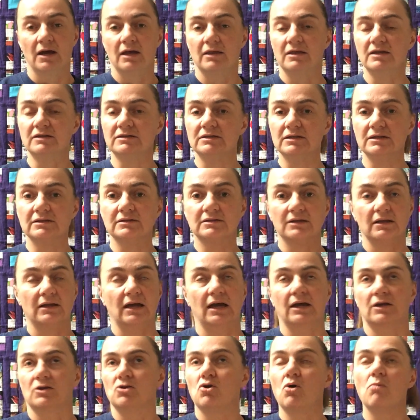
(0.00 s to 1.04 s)
This is
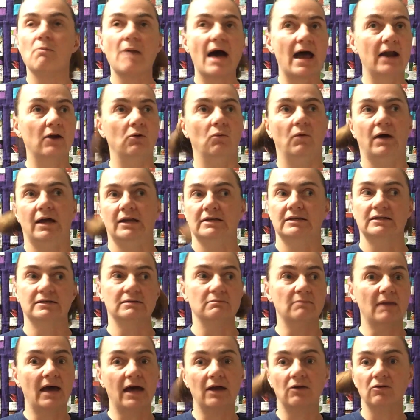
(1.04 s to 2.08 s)
like no matter what. It
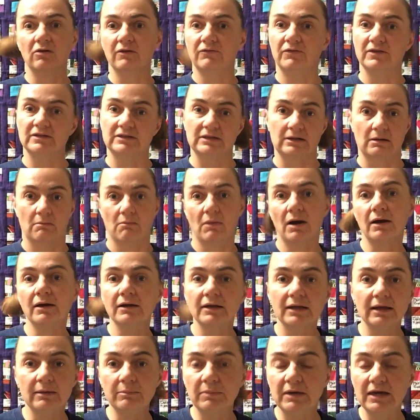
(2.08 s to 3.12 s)
doesn't matter if it's in a
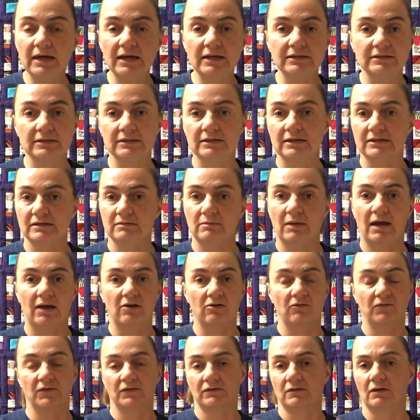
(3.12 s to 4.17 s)
marketing piece. It doesn't
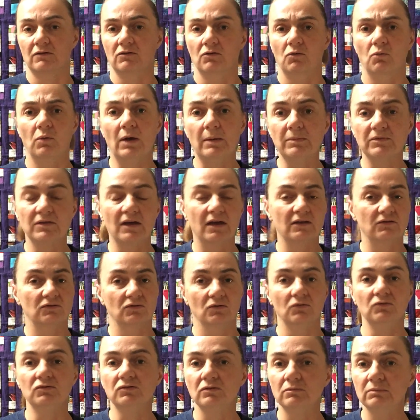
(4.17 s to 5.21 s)
matter if it's on your website,
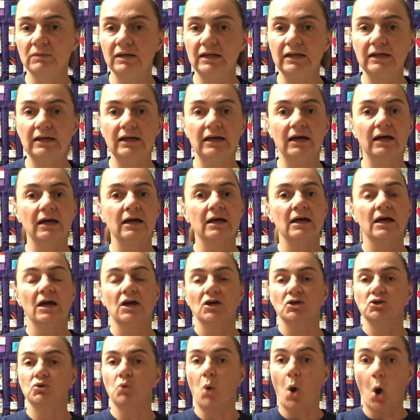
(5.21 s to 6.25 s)
social media.
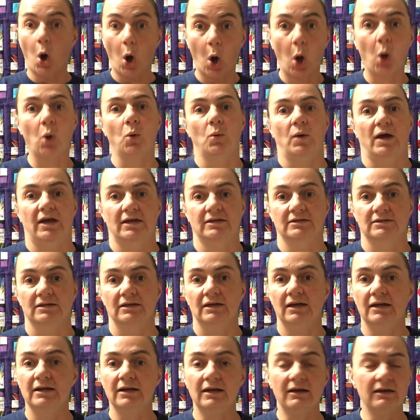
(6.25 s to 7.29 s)
You always,
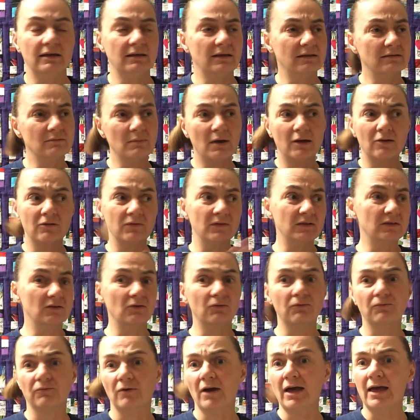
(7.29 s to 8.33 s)
and it doesn't matter if it's
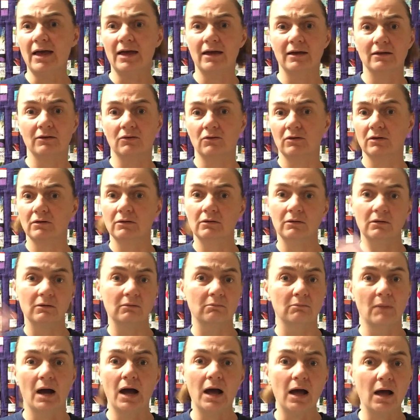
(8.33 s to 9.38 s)
your friend or your
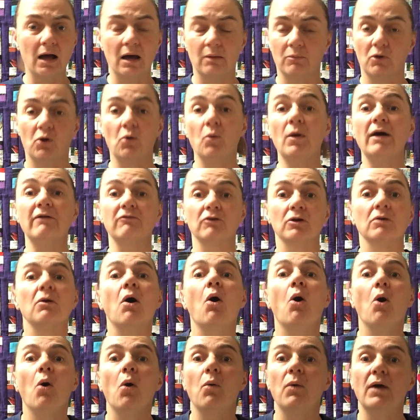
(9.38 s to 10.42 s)
mom or whoever,
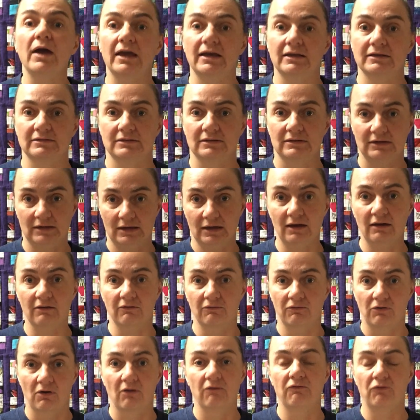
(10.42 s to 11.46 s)
always
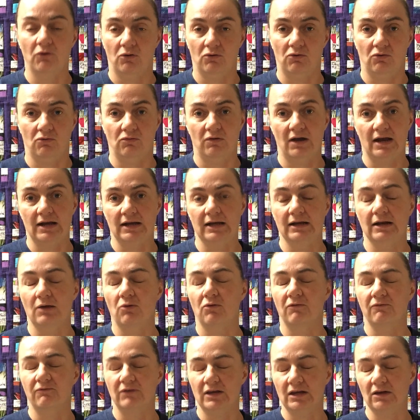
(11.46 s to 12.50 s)
give photo credit
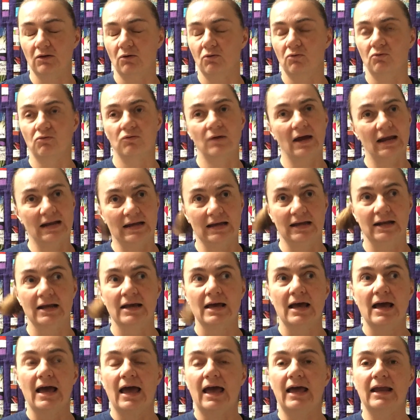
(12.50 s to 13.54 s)
or video credit.
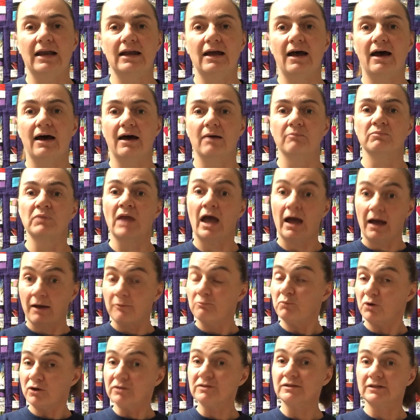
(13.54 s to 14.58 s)
And
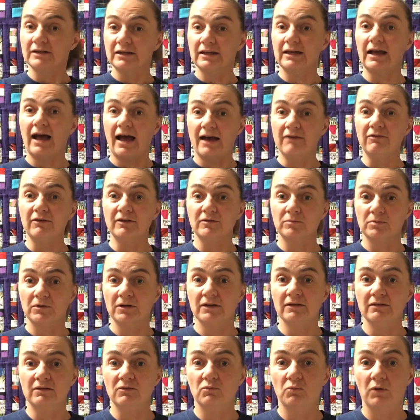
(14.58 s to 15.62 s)
personally, I've
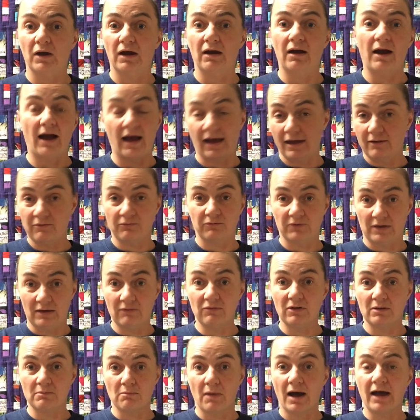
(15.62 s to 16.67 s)
experienced where I've
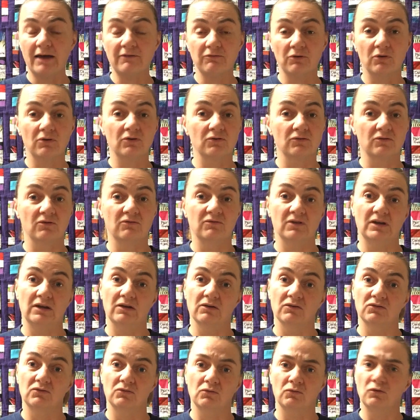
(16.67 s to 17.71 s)
given my photos or
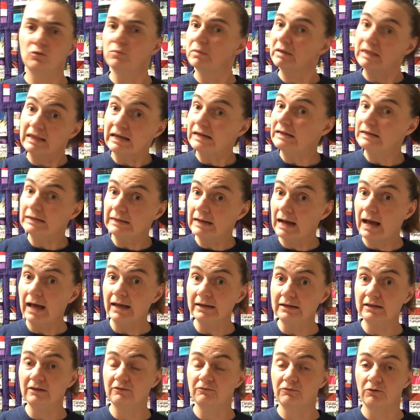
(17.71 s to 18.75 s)
videos to a group and they did
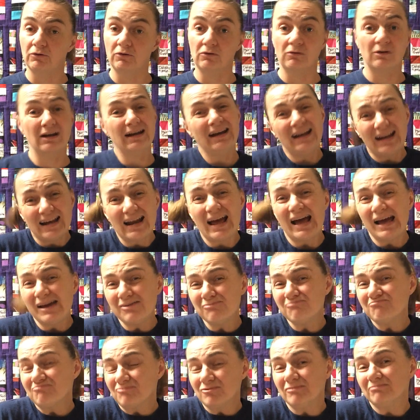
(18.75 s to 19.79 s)
not give photo credit, and
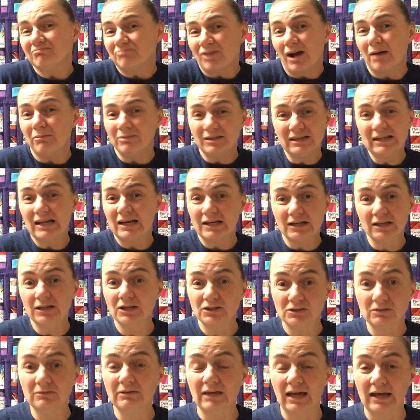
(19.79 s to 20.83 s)
I'm probably not going
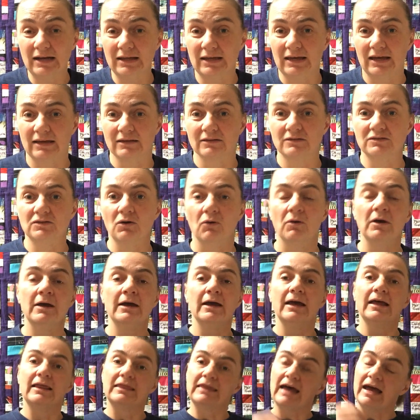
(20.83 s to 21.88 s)
to do that again. So
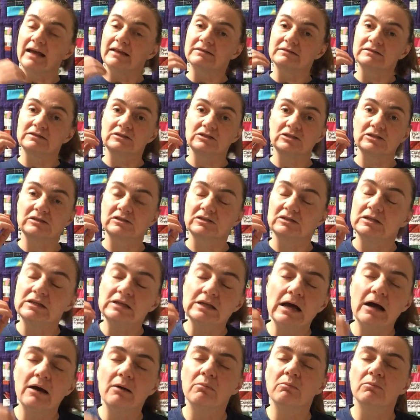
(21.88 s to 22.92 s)
that's just
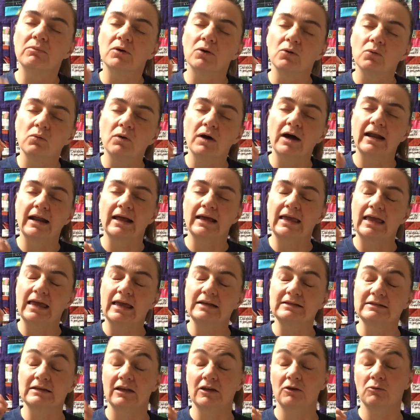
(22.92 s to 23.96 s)
number one. I
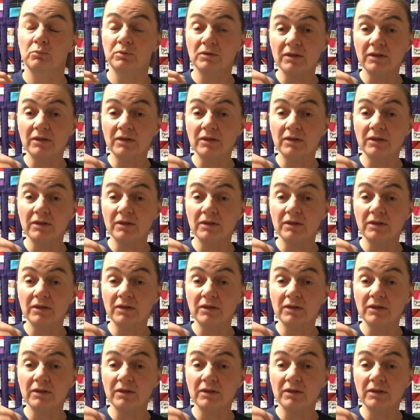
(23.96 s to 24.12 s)
can't tell you.